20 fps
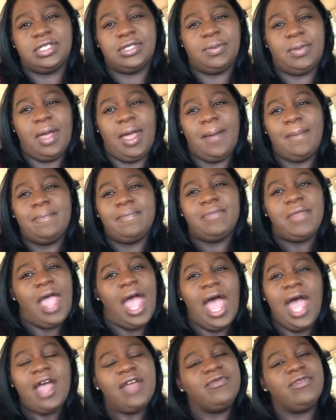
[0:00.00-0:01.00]
But
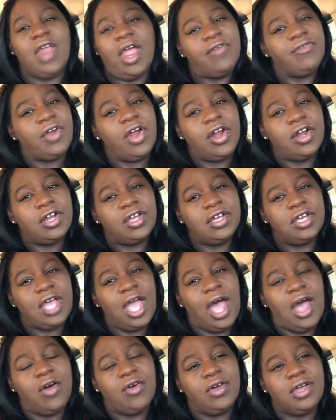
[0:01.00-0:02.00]
I have never heard of
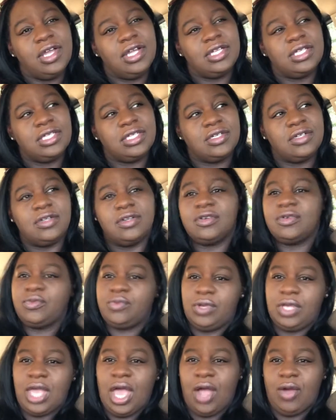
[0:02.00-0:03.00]
Cookout until
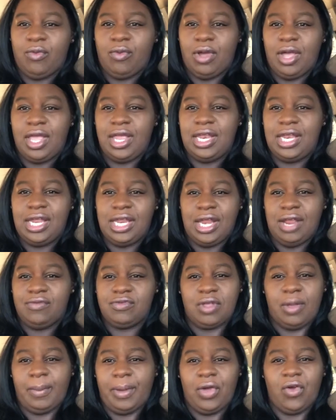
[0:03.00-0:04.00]
we got one. And then every
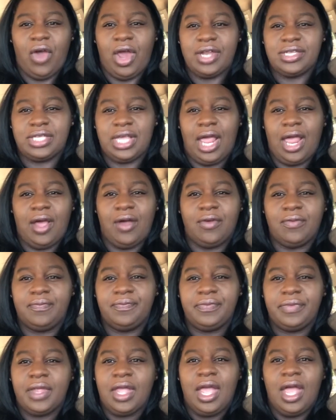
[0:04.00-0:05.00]
time I go out of town,
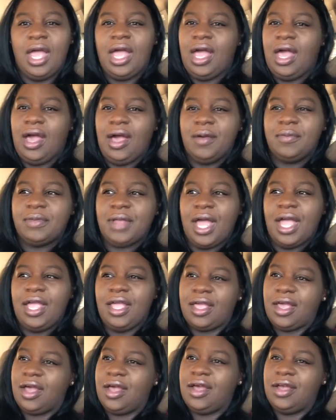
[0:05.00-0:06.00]
I'm
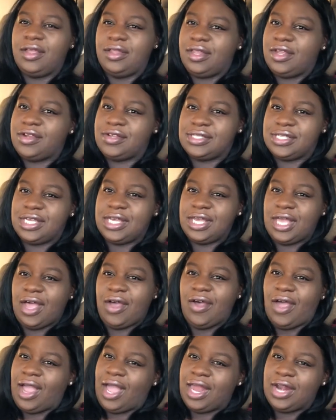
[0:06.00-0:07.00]
like, there's a
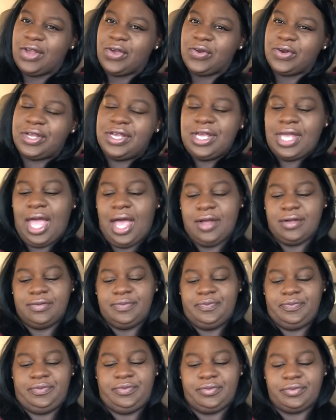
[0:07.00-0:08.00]
Cookout. I gotta go to Cookout.
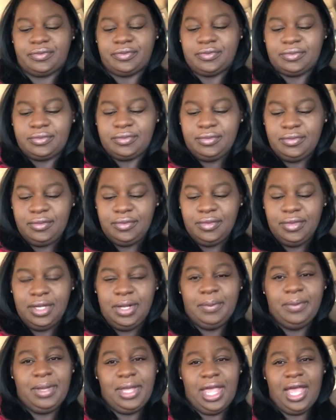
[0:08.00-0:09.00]

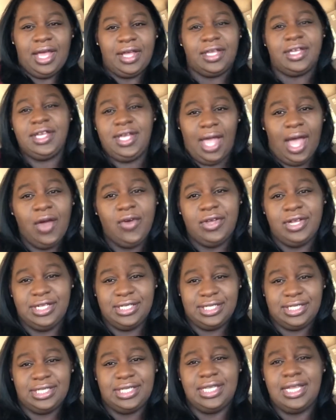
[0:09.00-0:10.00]
But yeah, Cookout
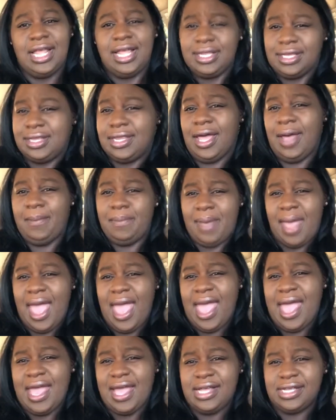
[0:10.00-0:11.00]
is the
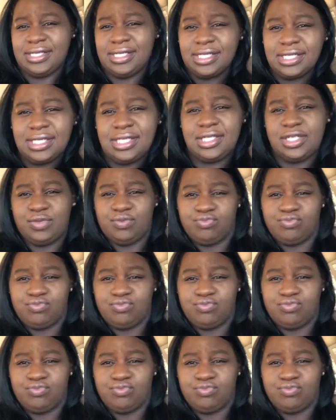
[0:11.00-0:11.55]
best.